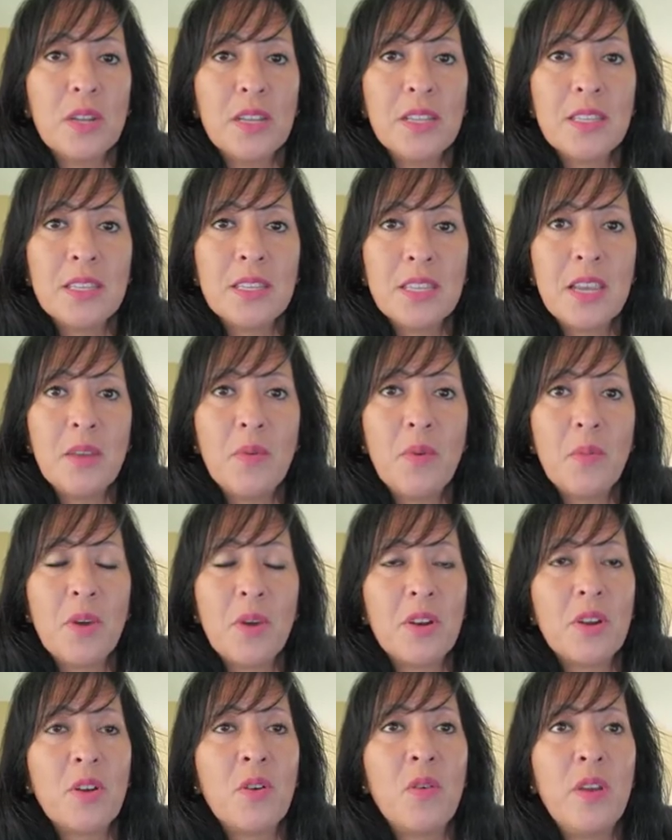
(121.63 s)
let's say we
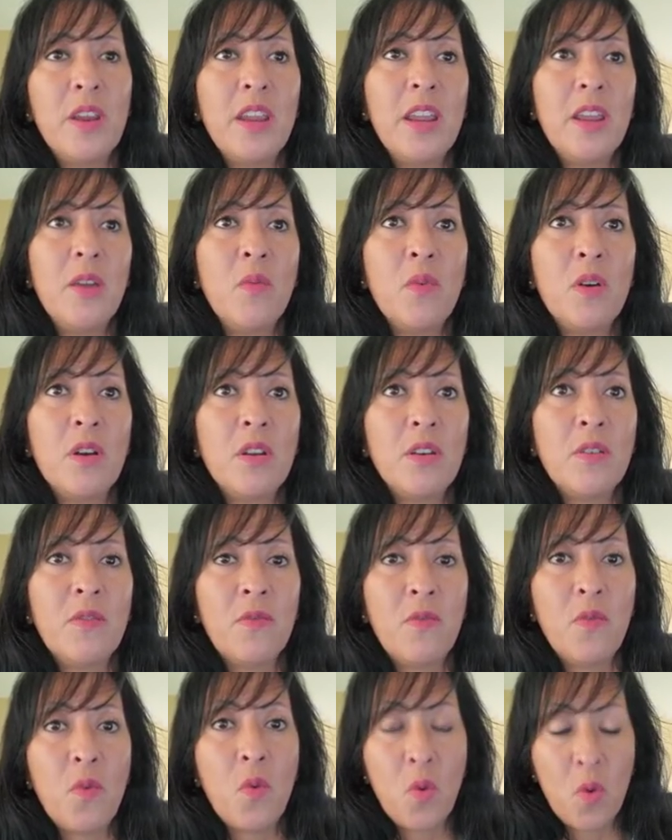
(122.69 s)
want to create one
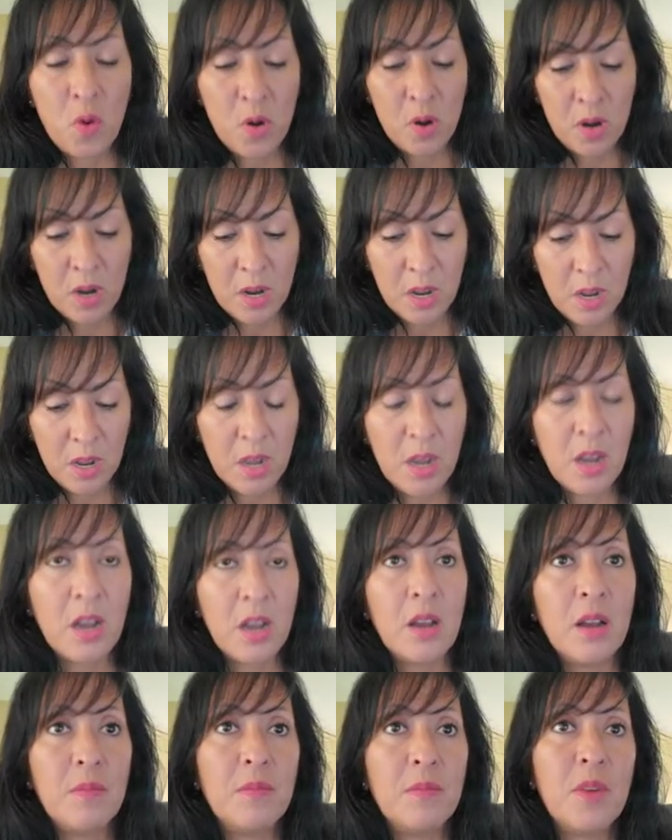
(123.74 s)
for
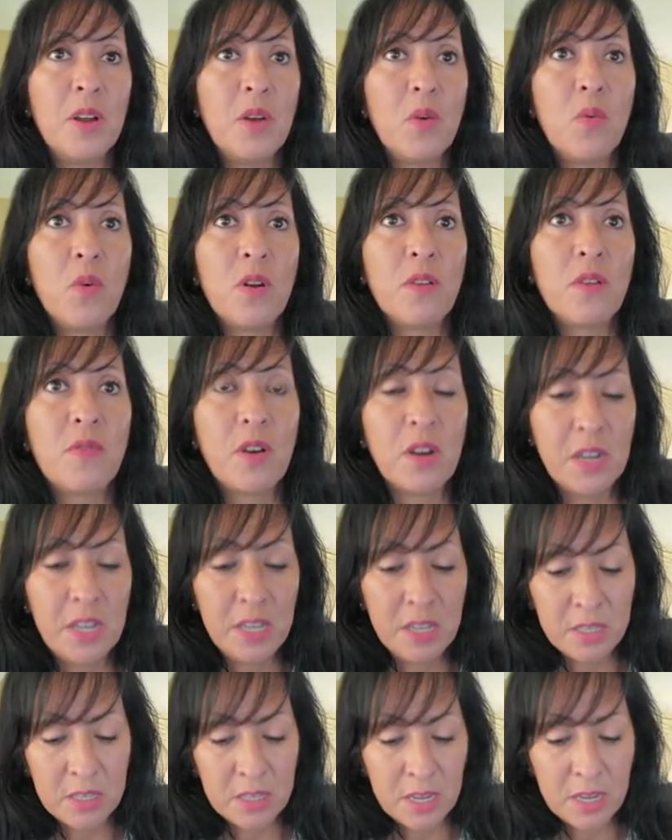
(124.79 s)
one of our
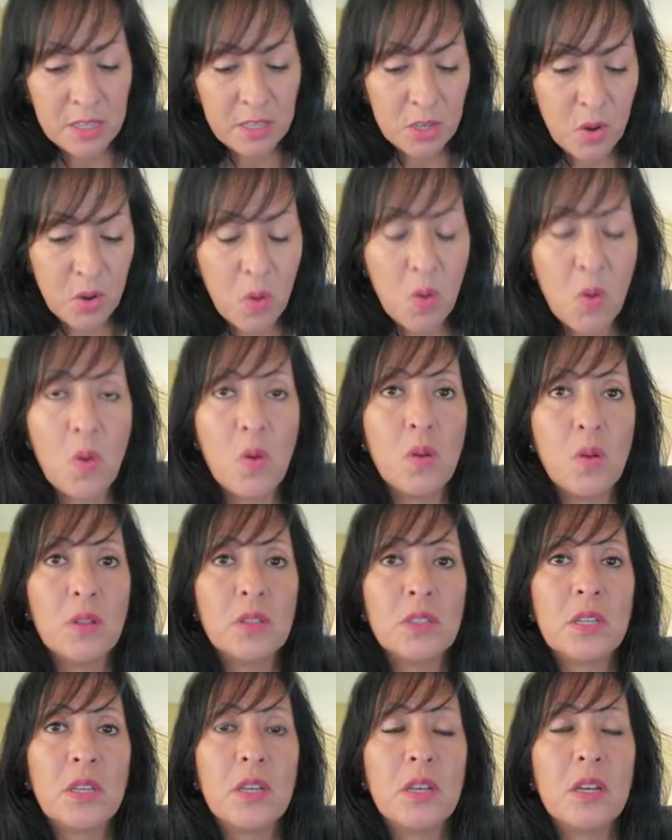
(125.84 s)
leads that's
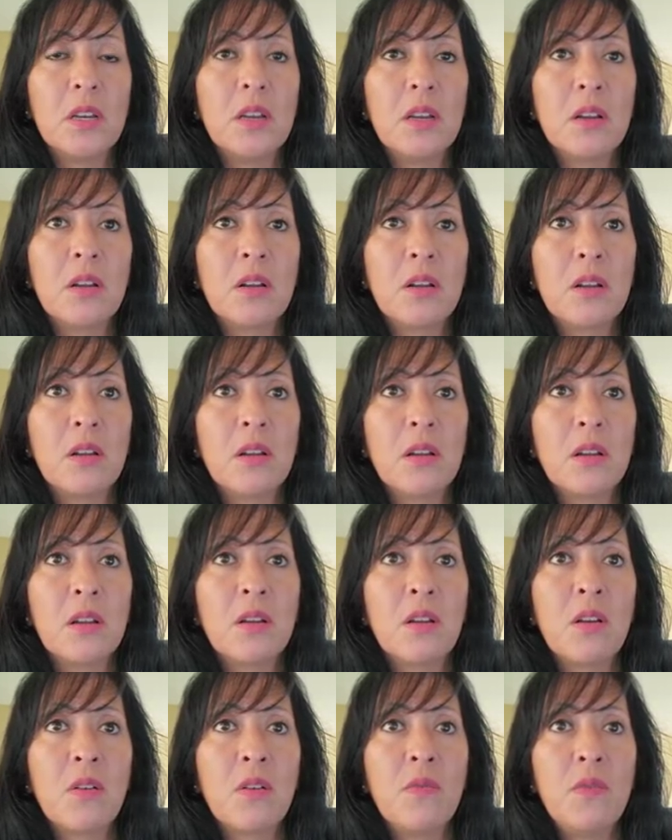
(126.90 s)
called
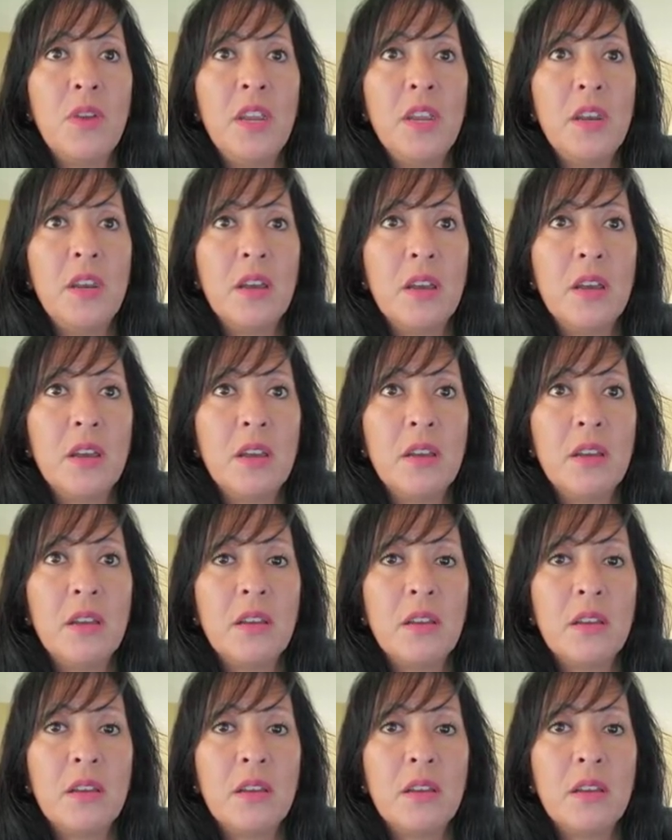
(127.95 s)
Karina